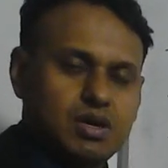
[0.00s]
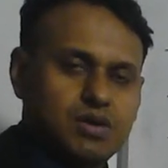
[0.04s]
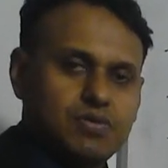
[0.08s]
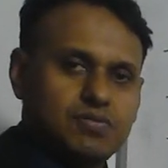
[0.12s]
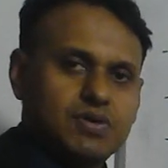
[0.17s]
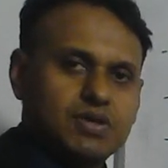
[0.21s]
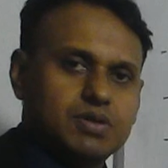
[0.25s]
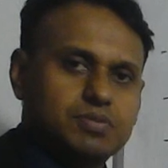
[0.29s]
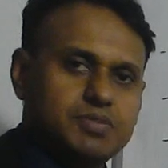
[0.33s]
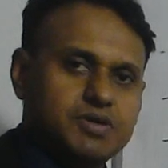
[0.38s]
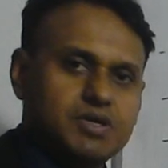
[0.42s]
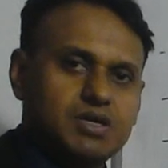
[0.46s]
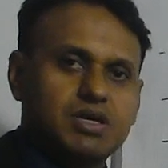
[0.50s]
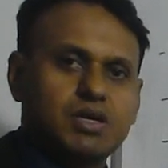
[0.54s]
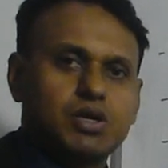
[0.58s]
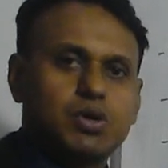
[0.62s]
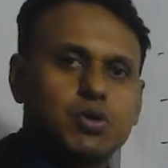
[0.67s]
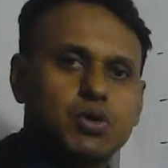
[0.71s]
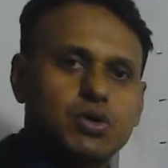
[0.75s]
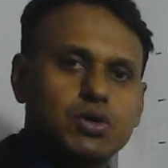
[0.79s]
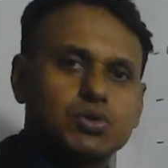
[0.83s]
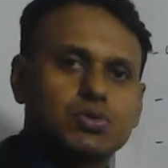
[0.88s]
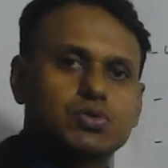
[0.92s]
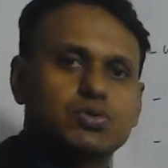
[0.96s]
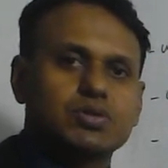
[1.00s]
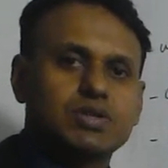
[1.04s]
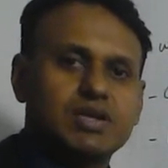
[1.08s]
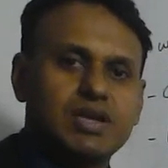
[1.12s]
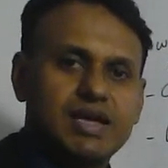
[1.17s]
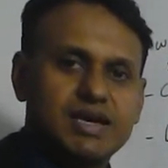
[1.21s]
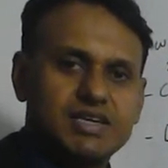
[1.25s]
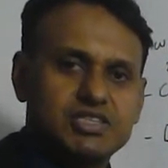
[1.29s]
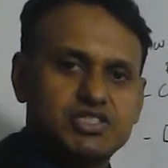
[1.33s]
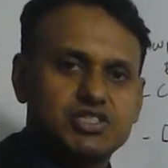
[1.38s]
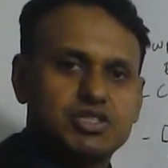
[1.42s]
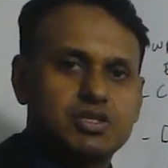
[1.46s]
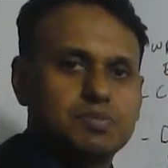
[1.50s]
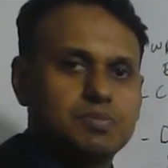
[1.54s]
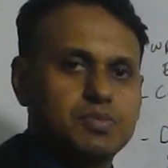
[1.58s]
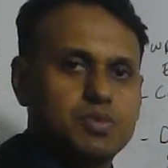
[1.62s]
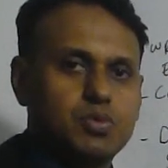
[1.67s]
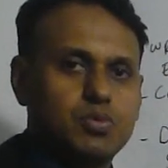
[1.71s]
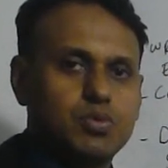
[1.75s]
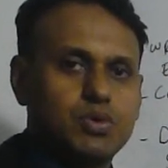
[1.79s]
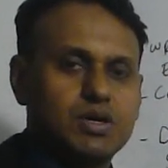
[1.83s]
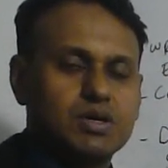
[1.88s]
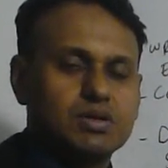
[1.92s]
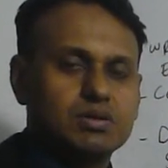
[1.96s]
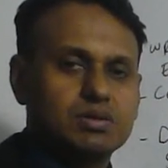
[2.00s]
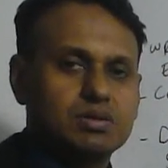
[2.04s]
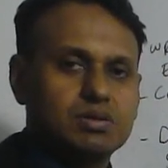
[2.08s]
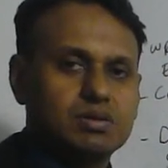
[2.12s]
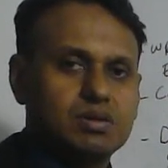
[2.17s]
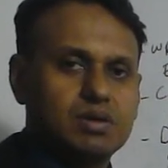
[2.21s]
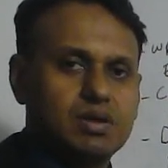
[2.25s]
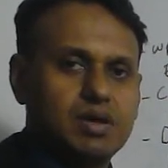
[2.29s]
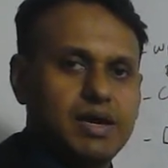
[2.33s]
We'll be going through the lecture number one,